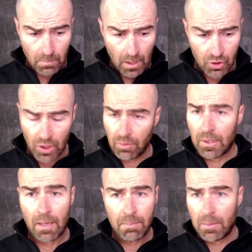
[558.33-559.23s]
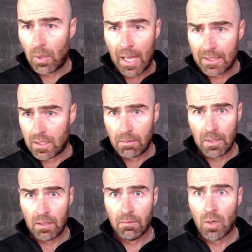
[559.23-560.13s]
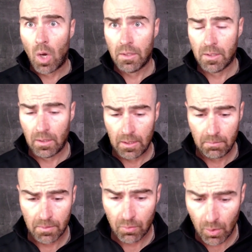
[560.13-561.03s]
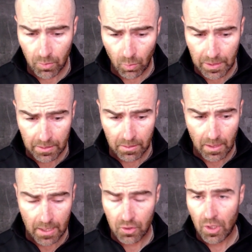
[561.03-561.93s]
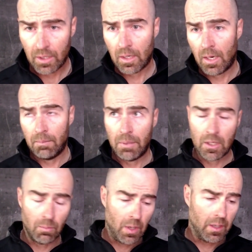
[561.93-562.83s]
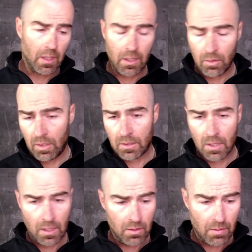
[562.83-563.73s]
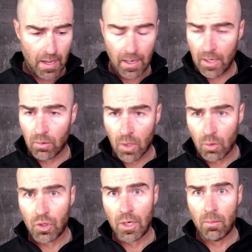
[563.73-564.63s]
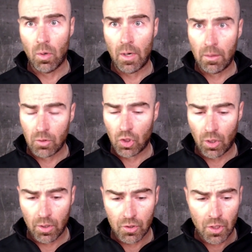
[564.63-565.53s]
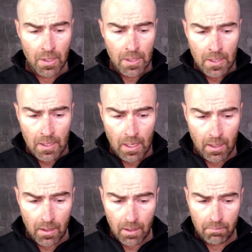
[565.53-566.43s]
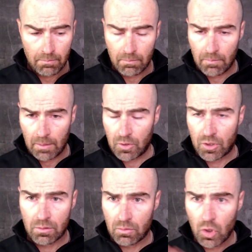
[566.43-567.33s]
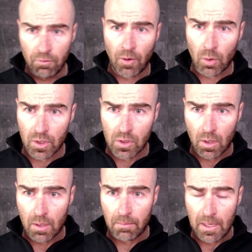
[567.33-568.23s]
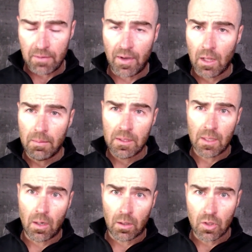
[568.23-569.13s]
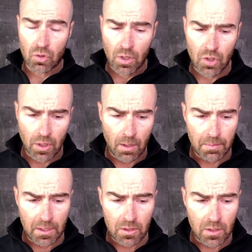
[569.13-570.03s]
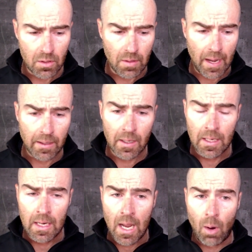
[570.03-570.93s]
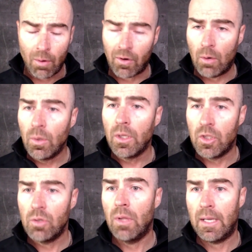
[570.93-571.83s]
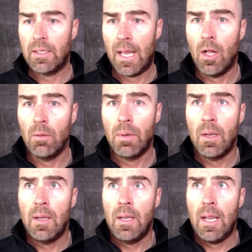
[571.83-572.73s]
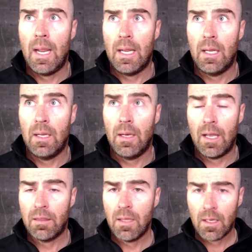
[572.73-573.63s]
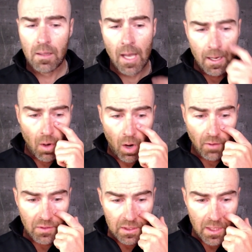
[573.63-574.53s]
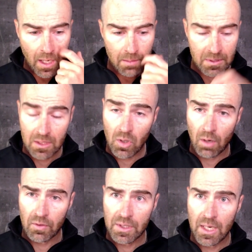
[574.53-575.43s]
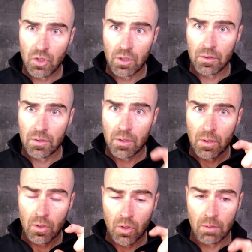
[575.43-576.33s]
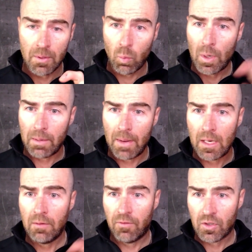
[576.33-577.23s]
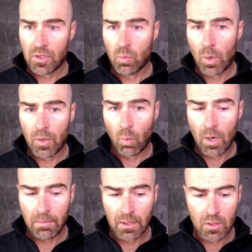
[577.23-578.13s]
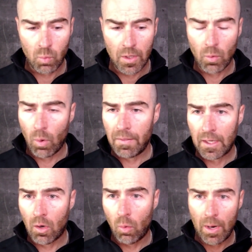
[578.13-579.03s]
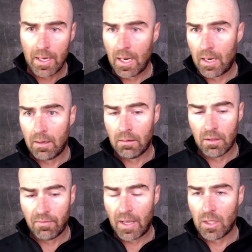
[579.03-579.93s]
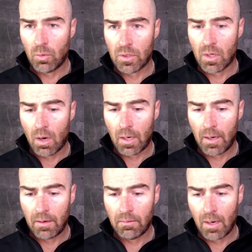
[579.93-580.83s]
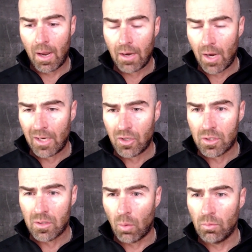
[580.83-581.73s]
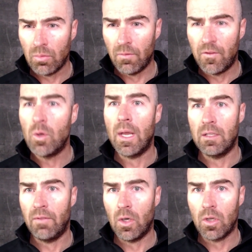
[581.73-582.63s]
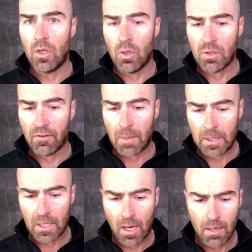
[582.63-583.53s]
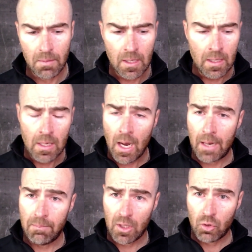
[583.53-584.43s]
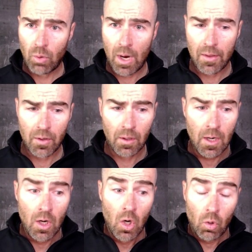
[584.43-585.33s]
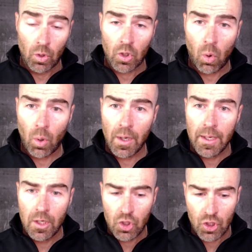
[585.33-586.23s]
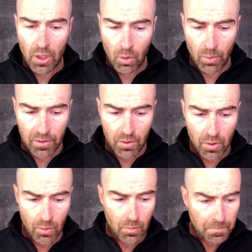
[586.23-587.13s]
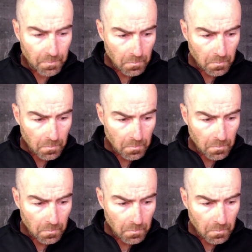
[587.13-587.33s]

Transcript: I'll generally get people asking me constantly throughout the week, hey Shane, can I pick your brain? Can I do this? Can I do that? I don't coach anymore. I don't charge. Uh, I'm, I'm just too focused on my developments and our construction company to do that. However, I really do like to help. And I think that oftentimes these conversations could be one-to-many versus one-to-one, because one-to-one they go away and the value is gone. And I, I just don't view that as a very good use of my time. I'd much rather record it, share it with you,